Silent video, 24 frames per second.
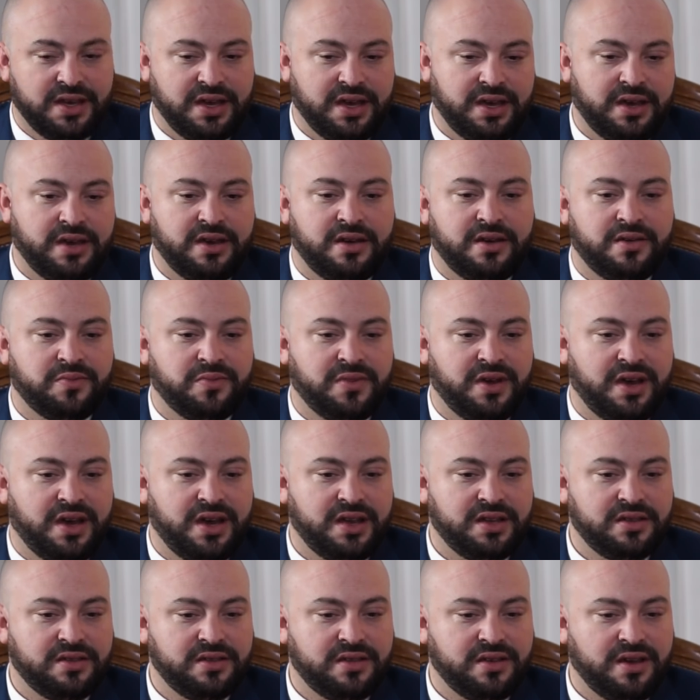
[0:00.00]

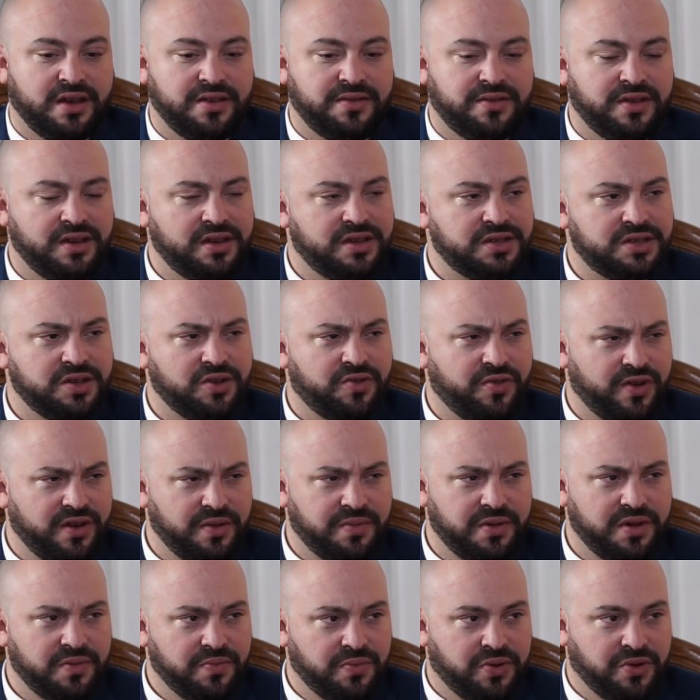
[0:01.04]
and I think it's
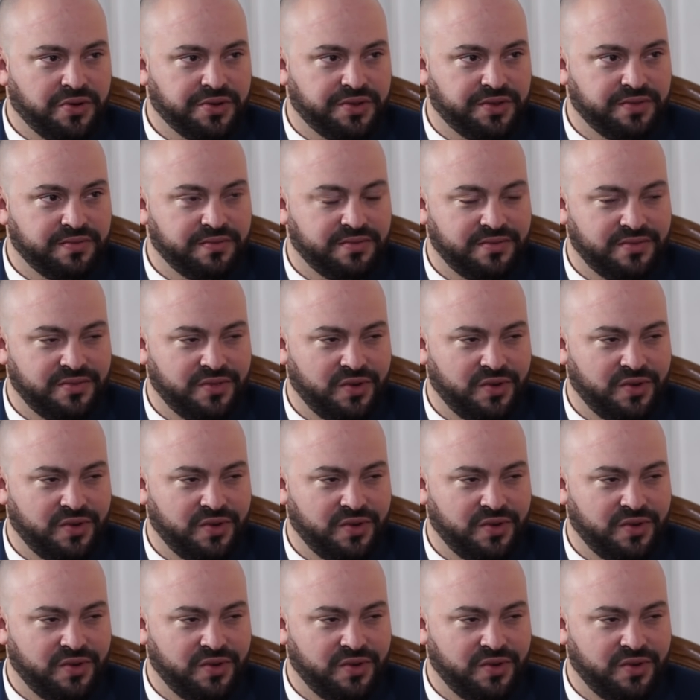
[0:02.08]
incredibly important.